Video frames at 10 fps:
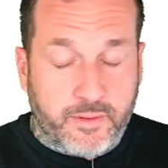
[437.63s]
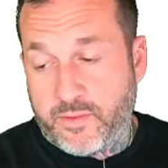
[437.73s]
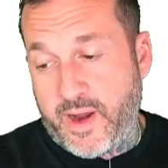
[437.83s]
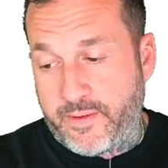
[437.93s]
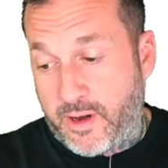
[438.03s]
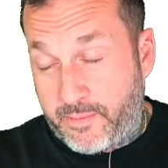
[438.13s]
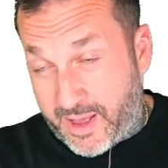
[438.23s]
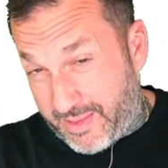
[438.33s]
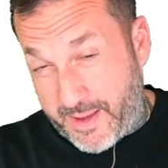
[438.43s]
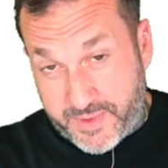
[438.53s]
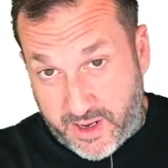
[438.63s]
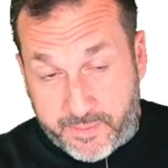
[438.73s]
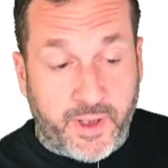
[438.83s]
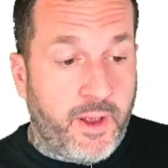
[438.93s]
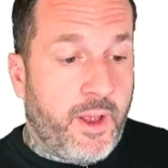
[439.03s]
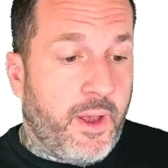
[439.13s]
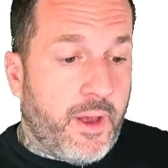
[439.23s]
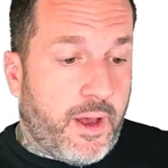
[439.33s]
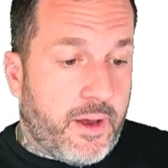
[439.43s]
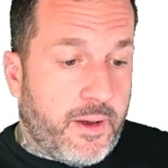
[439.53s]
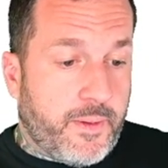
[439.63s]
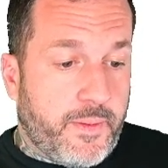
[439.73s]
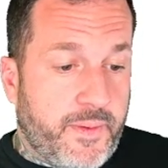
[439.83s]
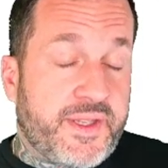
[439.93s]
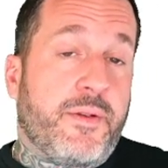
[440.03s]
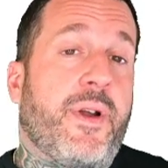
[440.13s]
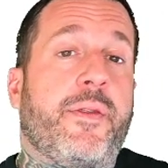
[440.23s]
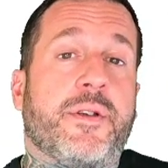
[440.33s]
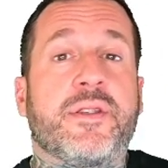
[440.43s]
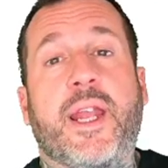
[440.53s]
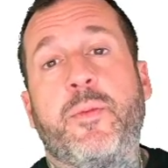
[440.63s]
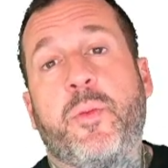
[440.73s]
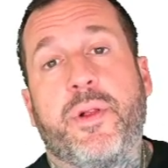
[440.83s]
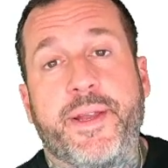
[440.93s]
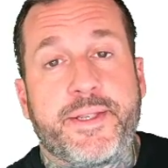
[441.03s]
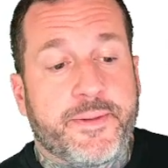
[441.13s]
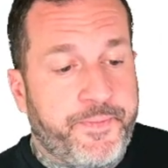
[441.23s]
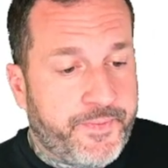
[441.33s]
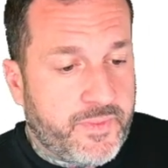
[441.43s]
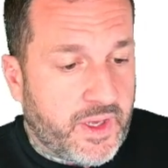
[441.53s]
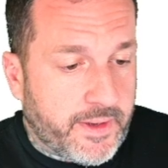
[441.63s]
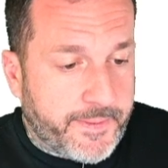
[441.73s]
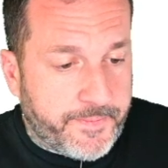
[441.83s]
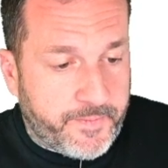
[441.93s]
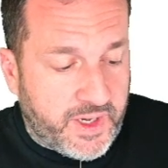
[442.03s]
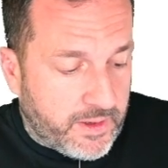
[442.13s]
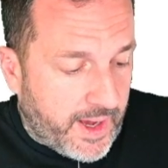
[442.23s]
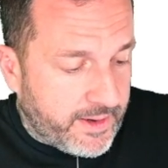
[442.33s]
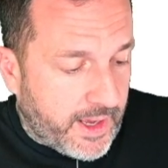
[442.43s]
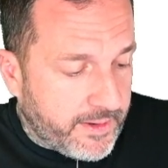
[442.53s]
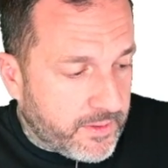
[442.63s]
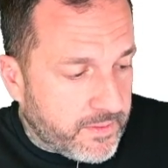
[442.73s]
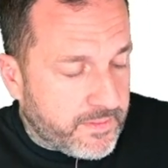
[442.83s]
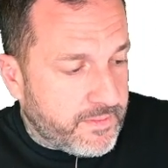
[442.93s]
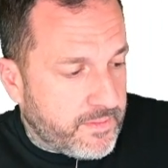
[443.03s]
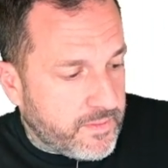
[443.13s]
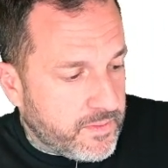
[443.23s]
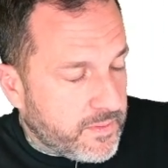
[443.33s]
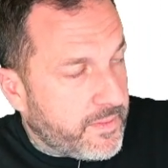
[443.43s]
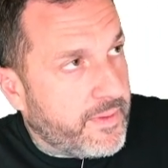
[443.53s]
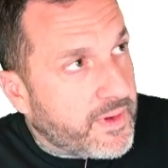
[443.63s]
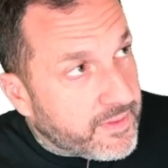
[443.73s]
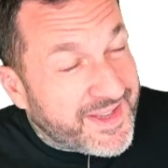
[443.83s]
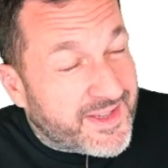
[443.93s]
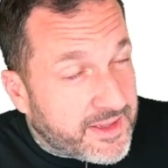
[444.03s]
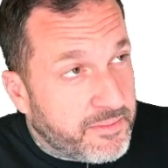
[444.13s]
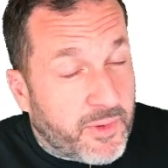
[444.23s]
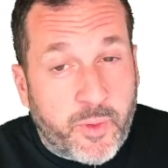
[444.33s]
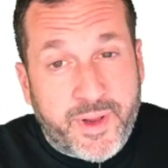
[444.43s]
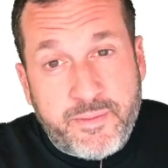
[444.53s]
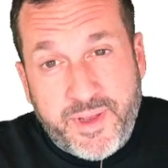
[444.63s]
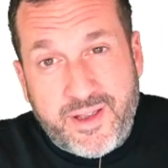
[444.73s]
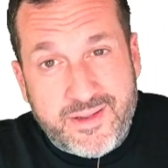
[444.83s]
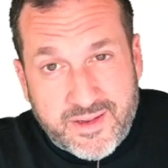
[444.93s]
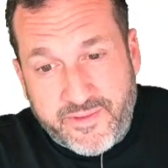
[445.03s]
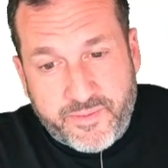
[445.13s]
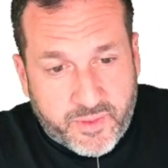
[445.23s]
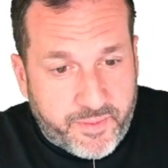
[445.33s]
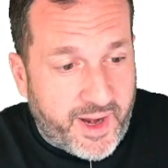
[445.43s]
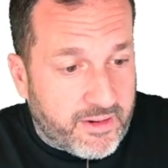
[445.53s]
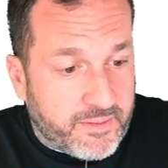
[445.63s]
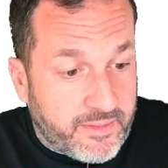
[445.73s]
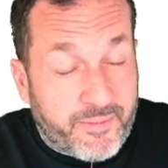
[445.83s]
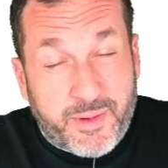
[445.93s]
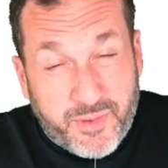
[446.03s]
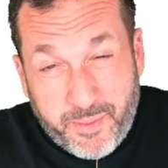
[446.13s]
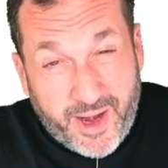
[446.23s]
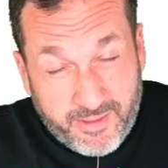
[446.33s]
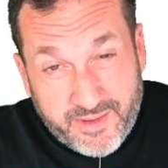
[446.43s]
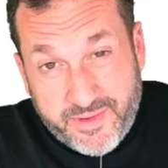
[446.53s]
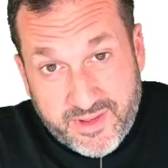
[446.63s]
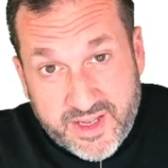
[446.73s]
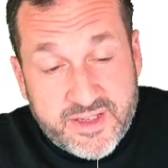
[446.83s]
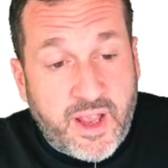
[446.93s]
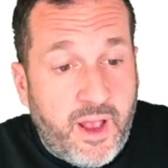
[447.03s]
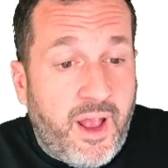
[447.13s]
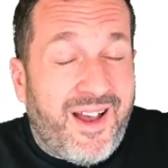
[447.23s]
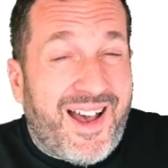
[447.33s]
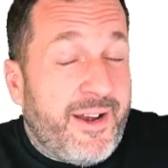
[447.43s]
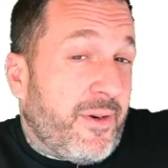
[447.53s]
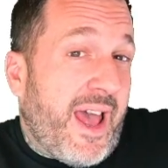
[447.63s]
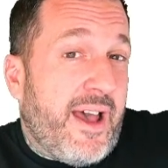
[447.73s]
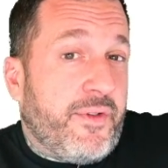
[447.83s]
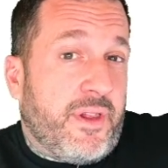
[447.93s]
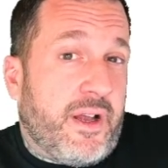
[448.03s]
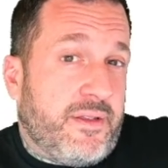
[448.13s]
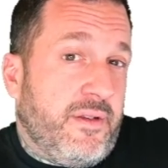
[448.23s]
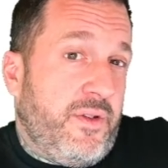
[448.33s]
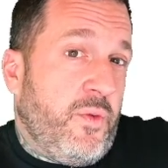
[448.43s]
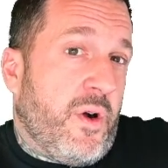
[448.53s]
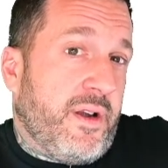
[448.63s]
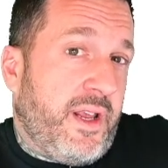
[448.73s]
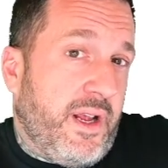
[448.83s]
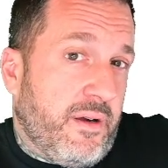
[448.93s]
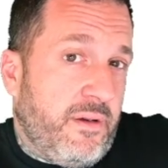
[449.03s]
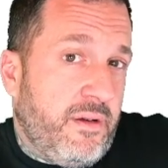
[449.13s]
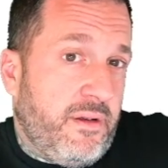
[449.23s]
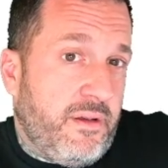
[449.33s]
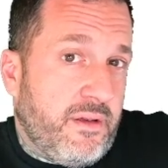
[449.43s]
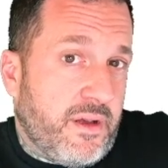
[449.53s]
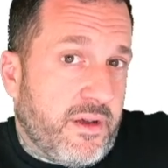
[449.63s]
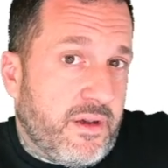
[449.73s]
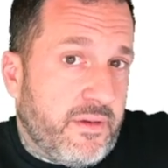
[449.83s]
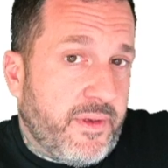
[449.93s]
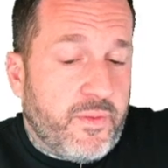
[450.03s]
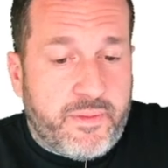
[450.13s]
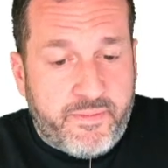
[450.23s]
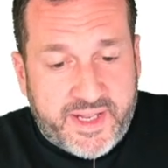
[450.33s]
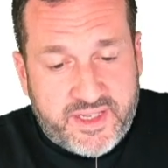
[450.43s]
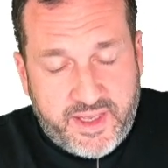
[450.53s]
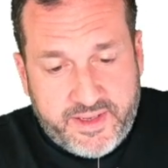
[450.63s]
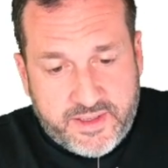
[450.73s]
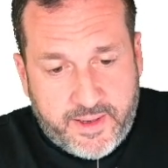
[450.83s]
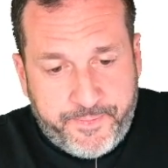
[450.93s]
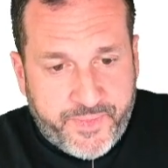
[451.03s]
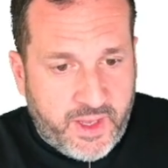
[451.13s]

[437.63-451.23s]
or uh, rather on my laptop, uh, it's a rather stable place. Um, you know, I, I, don't, at least at the moment, because I've preparing, I've been preparing for this. I don't have a lot to do on here uh, that would mess things up.